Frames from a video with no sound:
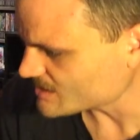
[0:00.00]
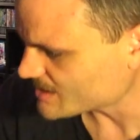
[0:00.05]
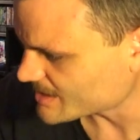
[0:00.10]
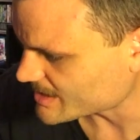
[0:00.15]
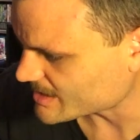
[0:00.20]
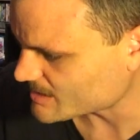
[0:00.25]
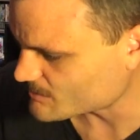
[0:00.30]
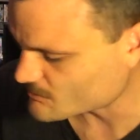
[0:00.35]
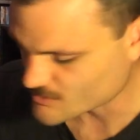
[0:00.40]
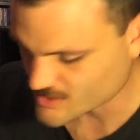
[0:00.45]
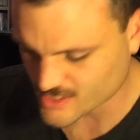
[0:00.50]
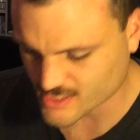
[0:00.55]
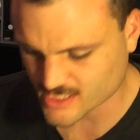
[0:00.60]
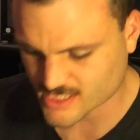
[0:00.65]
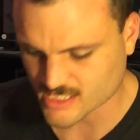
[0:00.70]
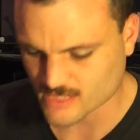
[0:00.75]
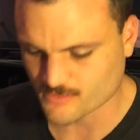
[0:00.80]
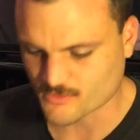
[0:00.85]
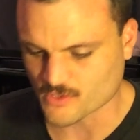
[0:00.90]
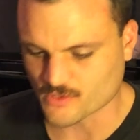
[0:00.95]
We're going to
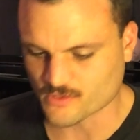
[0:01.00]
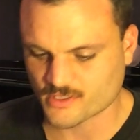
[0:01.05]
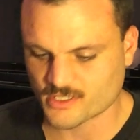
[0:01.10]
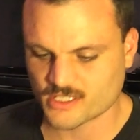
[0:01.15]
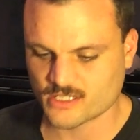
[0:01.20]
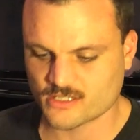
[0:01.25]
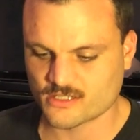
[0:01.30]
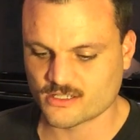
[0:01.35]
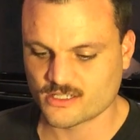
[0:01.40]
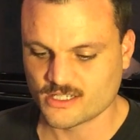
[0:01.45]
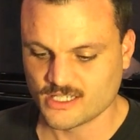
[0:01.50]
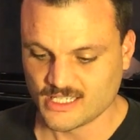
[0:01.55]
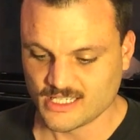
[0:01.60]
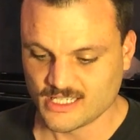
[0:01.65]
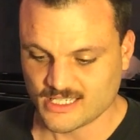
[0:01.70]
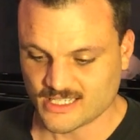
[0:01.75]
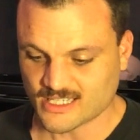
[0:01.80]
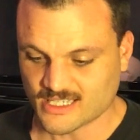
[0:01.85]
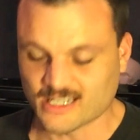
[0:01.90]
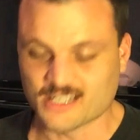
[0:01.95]
keep going here.
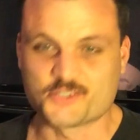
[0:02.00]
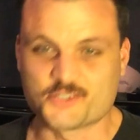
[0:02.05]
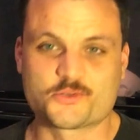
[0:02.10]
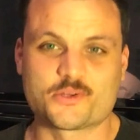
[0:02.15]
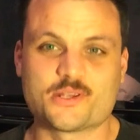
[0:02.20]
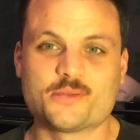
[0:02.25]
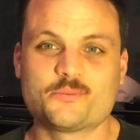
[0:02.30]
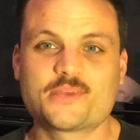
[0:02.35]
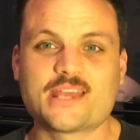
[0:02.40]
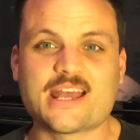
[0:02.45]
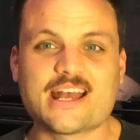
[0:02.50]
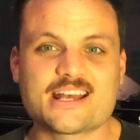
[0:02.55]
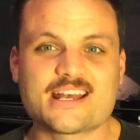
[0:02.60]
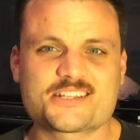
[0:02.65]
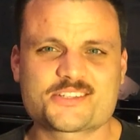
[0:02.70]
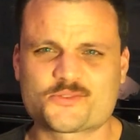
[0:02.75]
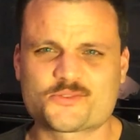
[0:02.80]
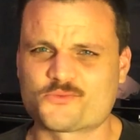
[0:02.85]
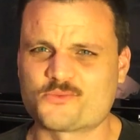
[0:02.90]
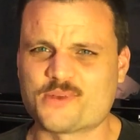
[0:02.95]

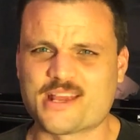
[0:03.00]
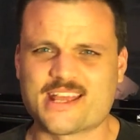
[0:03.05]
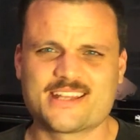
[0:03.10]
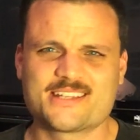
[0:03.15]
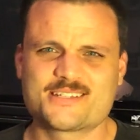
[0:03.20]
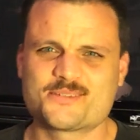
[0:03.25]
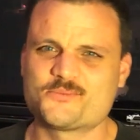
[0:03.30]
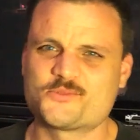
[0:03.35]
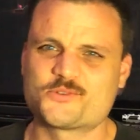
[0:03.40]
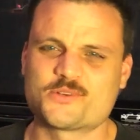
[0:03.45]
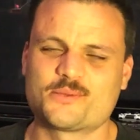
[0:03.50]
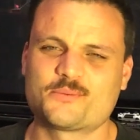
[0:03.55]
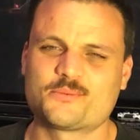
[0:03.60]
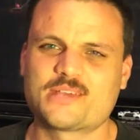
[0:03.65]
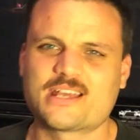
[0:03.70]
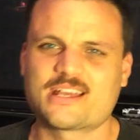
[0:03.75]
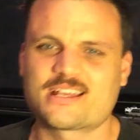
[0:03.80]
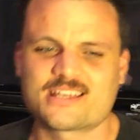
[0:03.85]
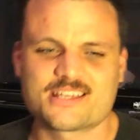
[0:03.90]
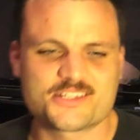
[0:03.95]
Dreamcast, random
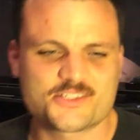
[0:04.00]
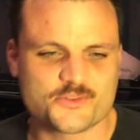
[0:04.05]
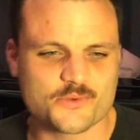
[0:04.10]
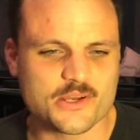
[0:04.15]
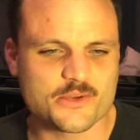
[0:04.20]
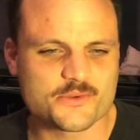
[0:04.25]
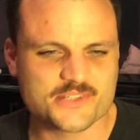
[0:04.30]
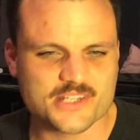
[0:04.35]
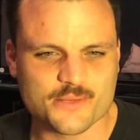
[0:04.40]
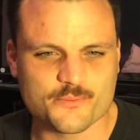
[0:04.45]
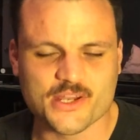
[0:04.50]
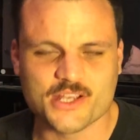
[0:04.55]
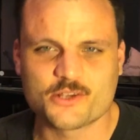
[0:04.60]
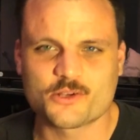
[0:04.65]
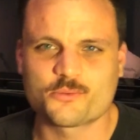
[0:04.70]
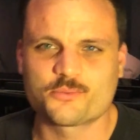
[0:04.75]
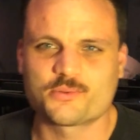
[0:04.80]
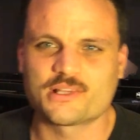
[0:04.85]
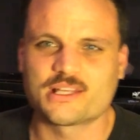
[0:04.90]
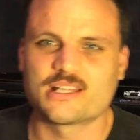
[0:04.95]
Dreamcast. Okay, so I was at
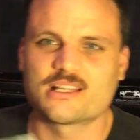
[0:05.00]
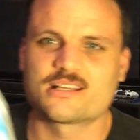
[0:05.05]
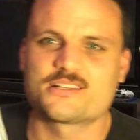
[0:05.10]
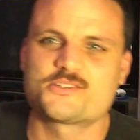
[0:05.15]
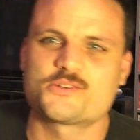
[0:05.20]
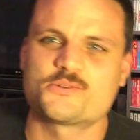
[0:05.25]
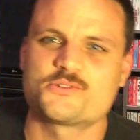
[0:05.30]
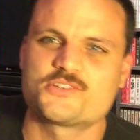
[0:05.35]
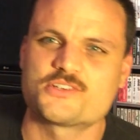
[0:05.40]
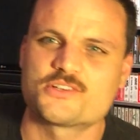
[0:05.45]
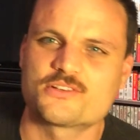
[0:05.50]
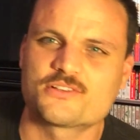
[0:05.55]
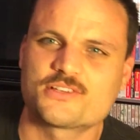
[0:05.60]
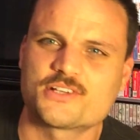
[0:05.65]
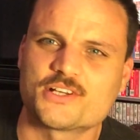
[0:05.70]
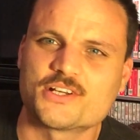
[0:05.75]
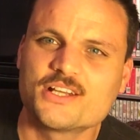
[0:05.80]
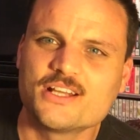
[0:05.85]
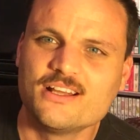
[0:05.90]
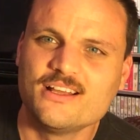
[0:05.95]
Microplay, I told you
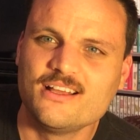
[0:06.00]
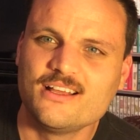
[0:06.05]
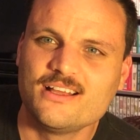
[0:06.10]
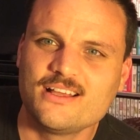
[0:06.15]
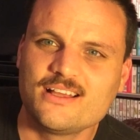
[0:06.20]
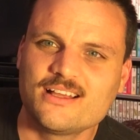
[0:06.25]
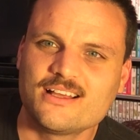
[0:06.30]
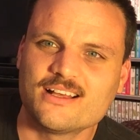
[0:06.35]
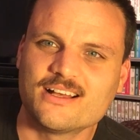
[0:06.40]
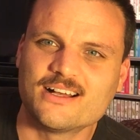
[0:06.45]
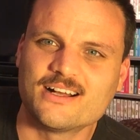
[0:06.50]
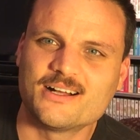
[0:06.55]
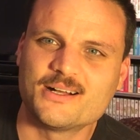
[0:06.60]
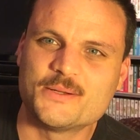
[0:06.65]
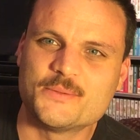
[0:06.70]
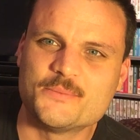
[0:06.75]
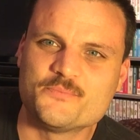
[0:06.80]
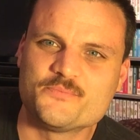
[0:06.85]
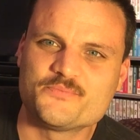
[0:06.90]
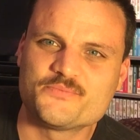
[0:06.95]
earlier.
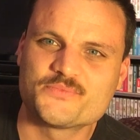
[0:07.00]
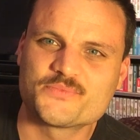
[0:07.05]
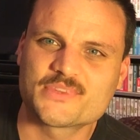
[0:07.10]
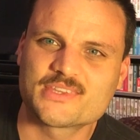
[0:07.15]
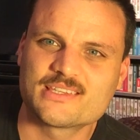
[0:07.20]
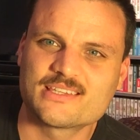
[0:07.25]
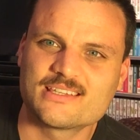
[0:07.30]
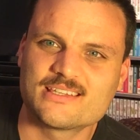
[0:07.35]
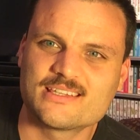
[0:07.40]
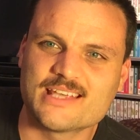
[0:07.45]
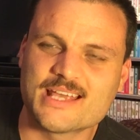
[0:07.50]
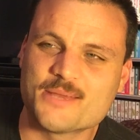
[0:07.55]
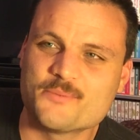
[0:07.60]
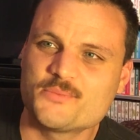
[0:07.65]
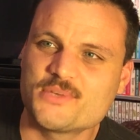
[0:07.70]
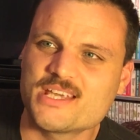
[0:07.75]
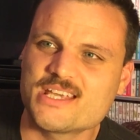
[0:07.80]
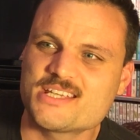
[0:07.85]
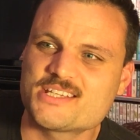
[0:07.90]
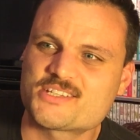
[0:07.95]

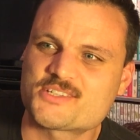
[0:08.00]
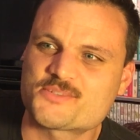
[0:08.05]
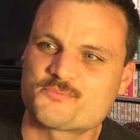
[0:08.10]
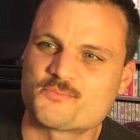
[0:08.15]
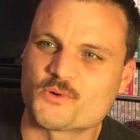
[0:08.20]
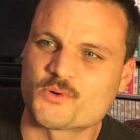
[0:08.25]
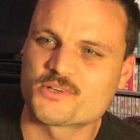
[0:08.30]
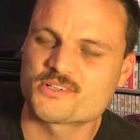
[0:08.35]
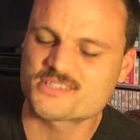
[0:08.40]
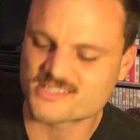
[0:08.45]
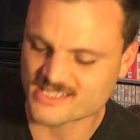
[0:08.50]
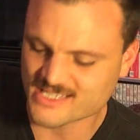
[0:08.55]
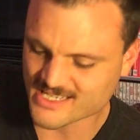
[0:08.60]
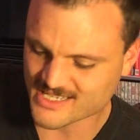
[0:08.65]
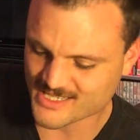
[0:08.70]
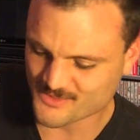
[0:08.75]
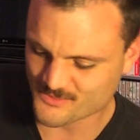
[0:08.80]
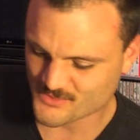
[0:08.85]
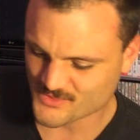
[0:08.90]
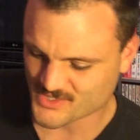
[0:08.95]
NBA sports
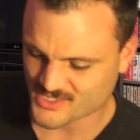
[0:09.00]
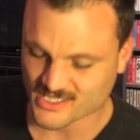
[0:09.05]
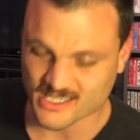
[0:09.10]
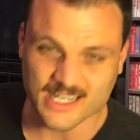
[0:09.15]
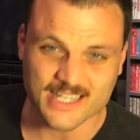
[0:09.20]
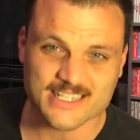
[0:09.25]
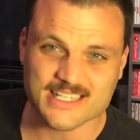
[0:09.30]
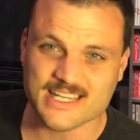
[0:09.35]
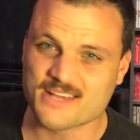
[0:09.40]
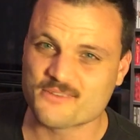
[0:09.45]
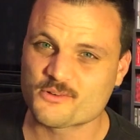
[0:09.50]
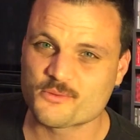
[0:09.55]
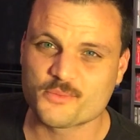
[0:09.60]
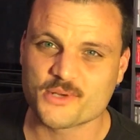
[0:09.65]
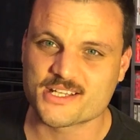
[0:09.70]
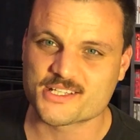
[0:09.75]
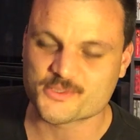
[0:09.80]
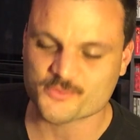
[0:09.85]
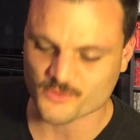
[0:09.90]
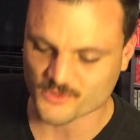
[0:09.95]
games. I never
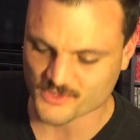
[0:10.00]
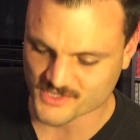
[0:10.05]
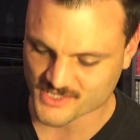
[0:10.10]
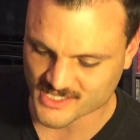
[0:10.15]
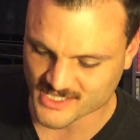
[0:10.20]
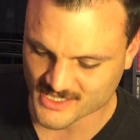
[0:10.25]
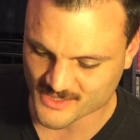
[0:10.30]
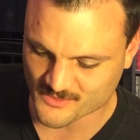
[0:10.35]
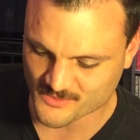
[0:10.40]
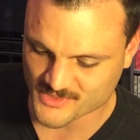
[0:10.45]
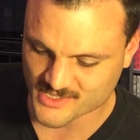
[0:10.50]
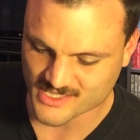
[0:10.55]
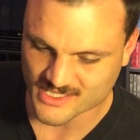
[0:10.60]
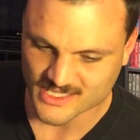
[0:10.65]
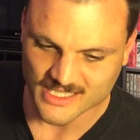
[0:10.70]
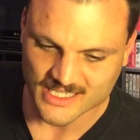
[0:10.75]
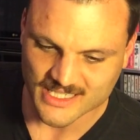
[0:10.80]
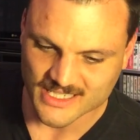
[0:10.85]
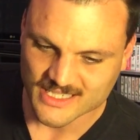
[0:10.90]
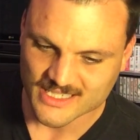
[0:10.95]
buy sports games.
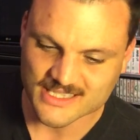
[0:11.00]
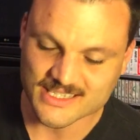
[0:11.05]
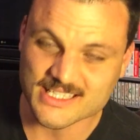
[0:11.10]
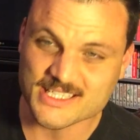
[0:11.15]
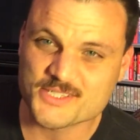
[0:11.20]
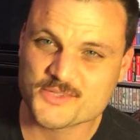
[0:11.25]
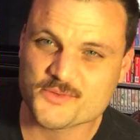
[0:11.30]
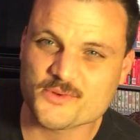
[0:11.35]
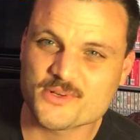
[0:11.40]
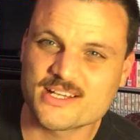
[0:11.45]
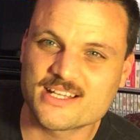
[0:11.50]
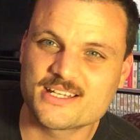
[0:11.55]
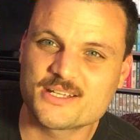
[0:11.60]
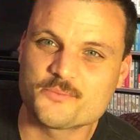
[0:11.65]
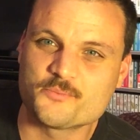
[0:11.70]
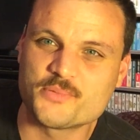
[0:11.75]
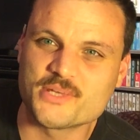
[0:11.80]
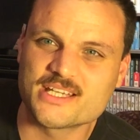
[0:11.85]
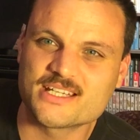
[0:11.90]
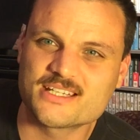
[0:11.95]
These were in
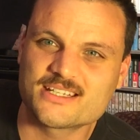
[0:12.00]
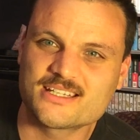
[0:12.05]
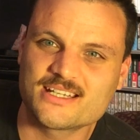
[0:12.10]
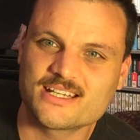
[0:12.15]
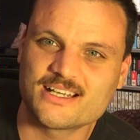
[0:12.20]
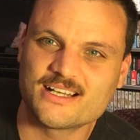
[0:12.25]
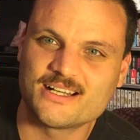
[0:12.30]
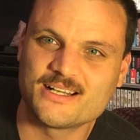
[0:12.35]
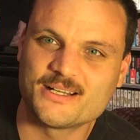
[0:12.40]
a bin.